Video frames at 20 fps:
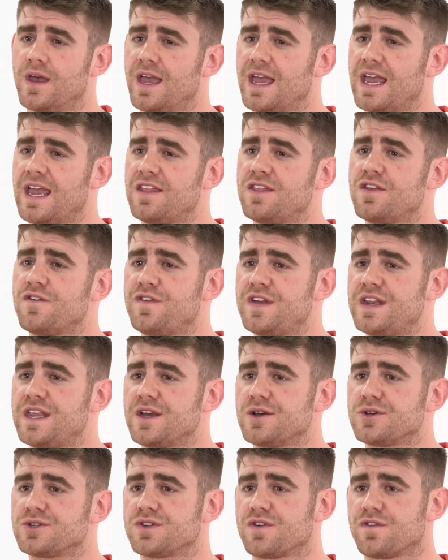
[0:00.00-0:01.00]
In the
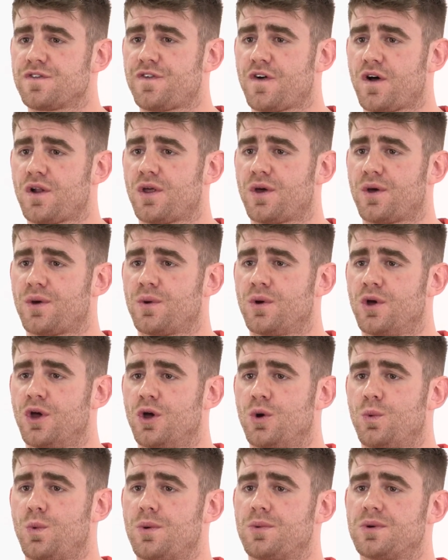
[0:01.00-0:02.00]
videos that follow,
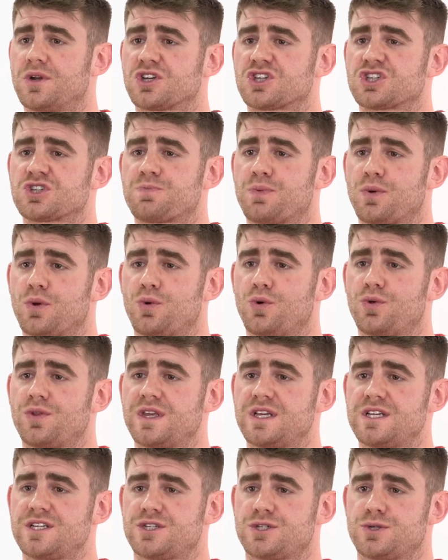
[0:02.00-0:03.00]
we will explore
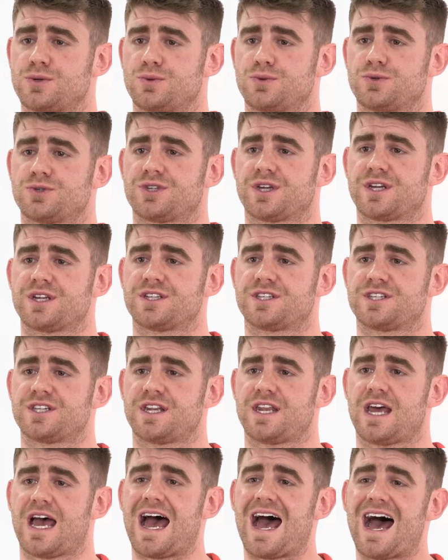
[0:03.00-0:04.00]
these tools to
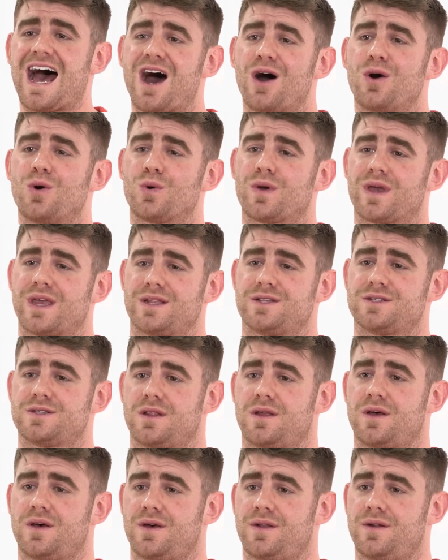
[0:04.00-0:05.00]
consider how kids
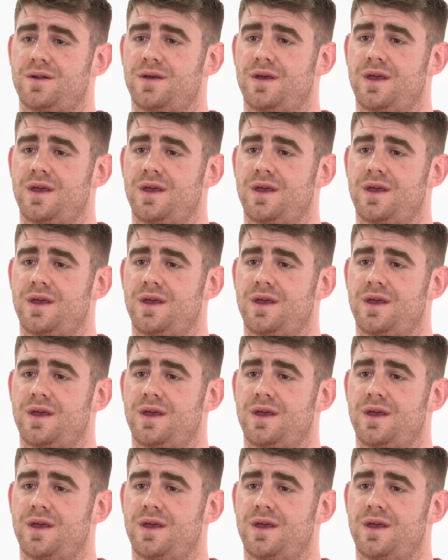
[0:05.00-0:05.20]
learn